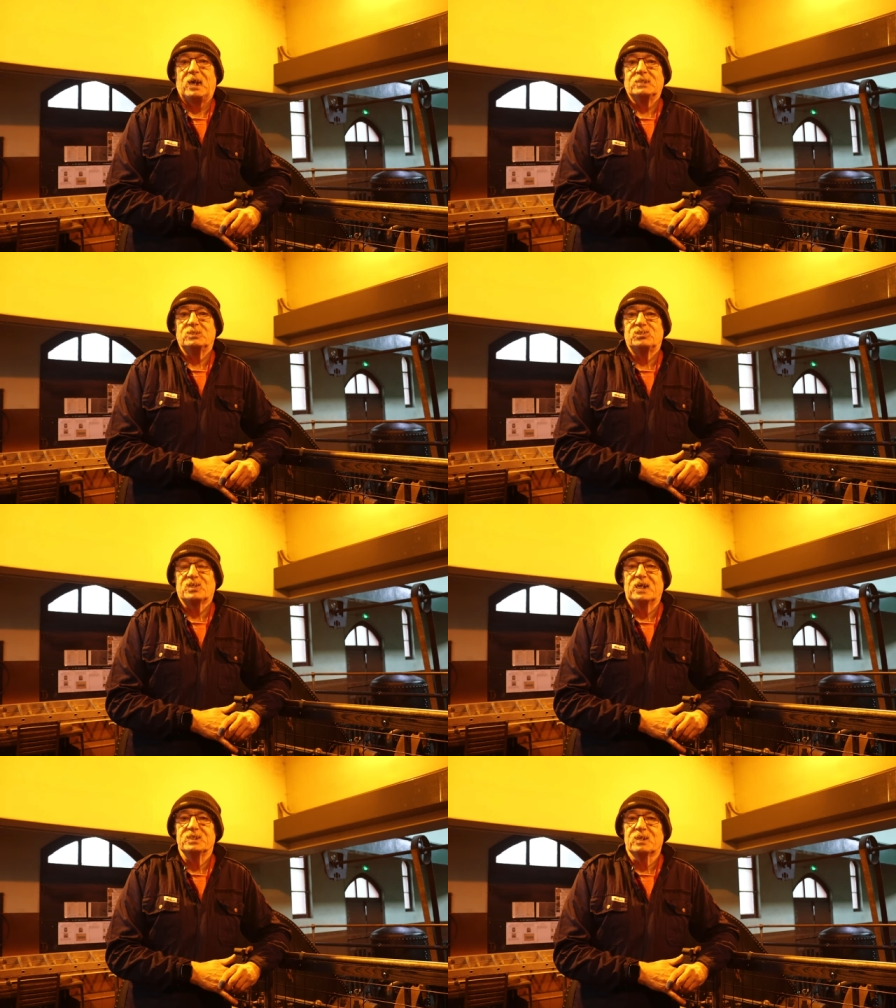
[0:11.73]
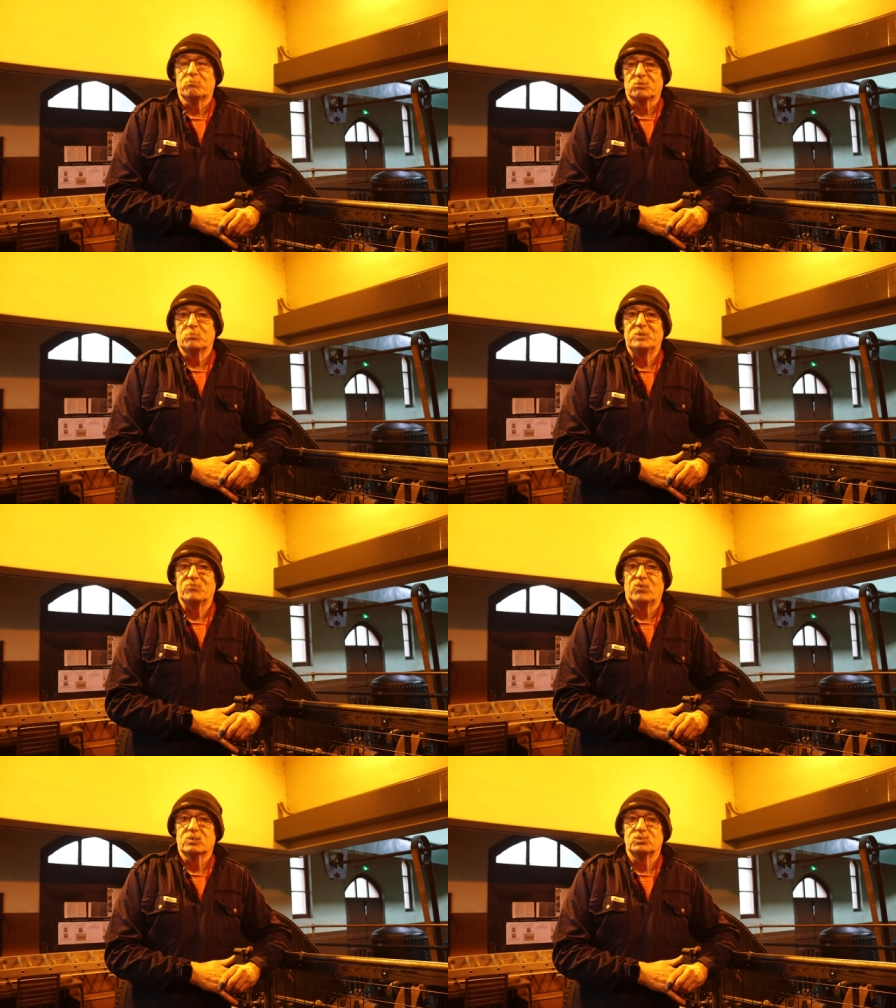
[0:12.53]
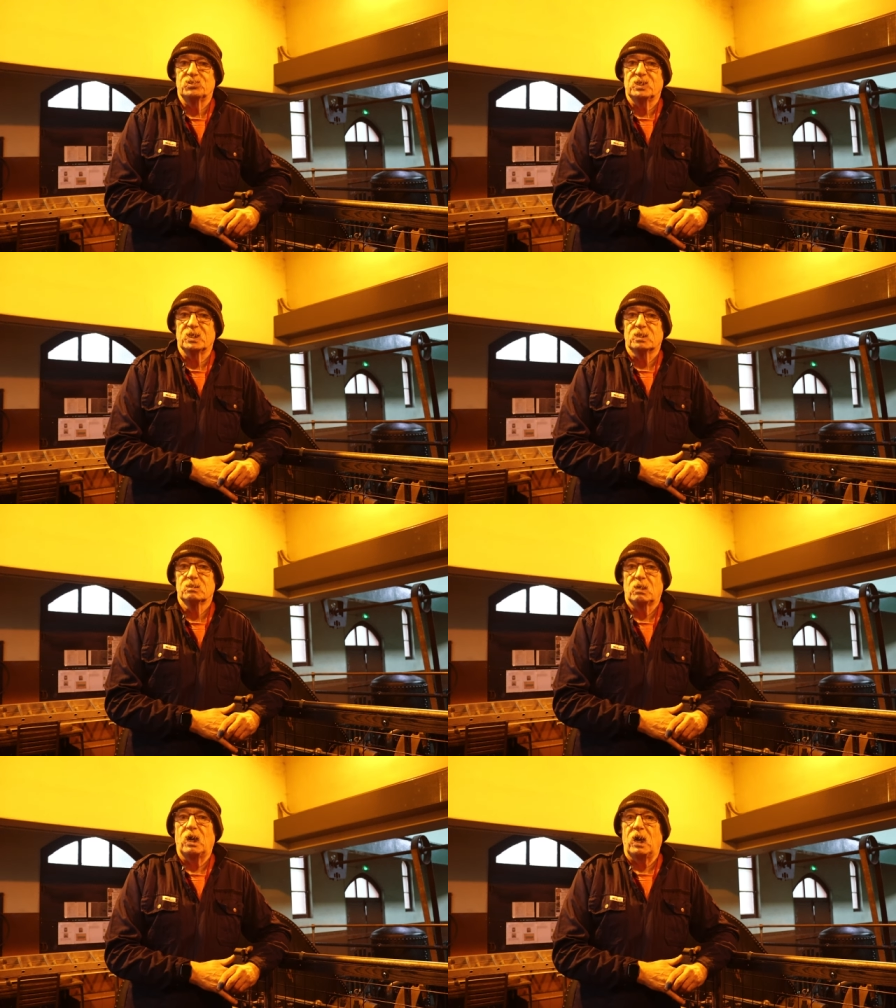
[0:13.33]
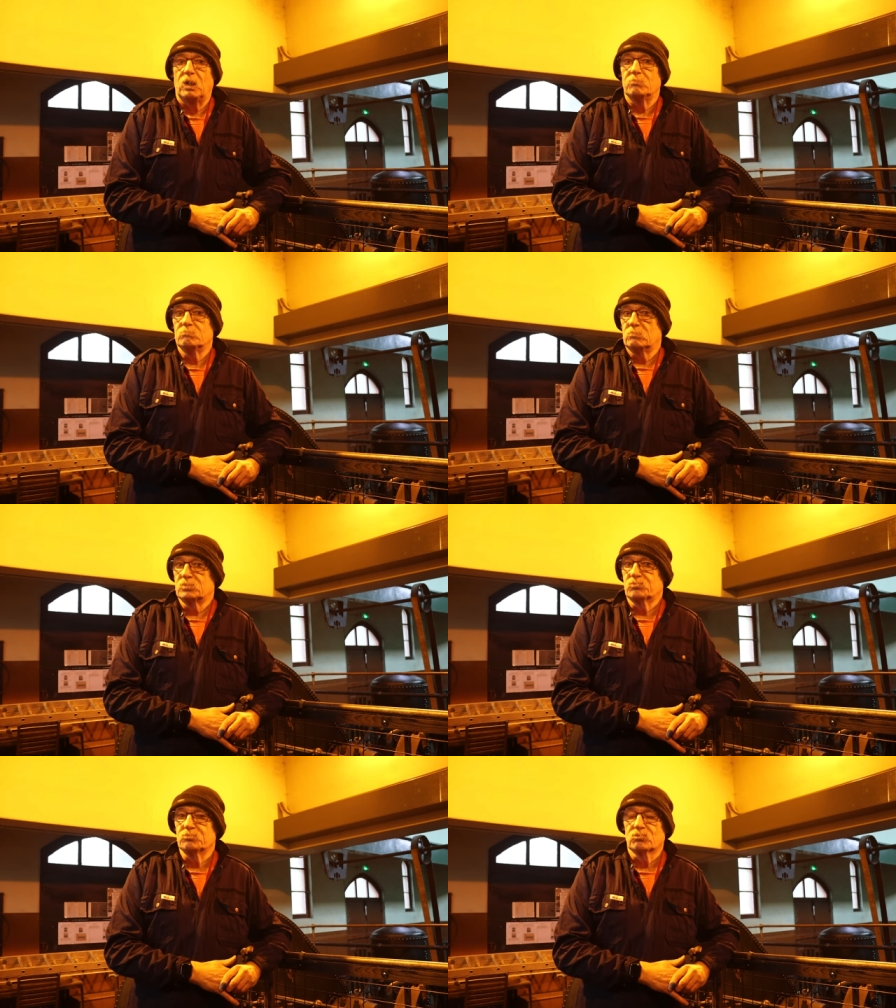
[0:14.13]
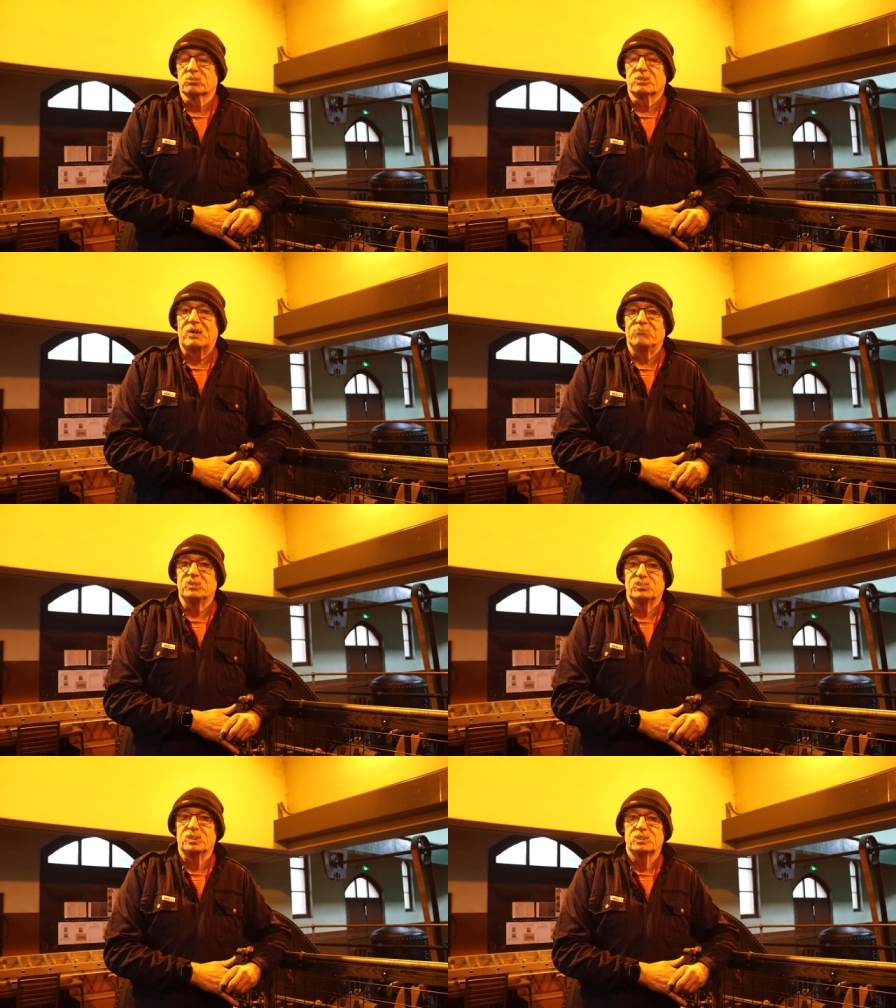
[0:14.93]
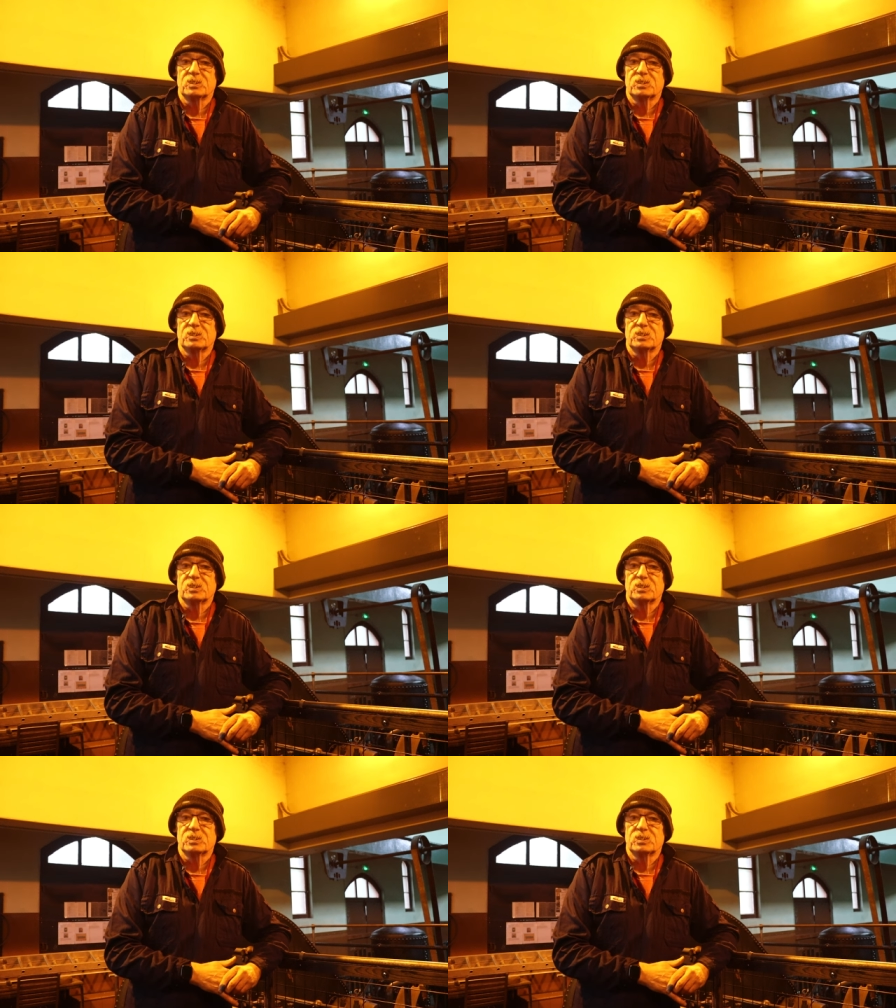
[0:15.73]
and decided I wanted to be a volunteer uh, as a result of that visit.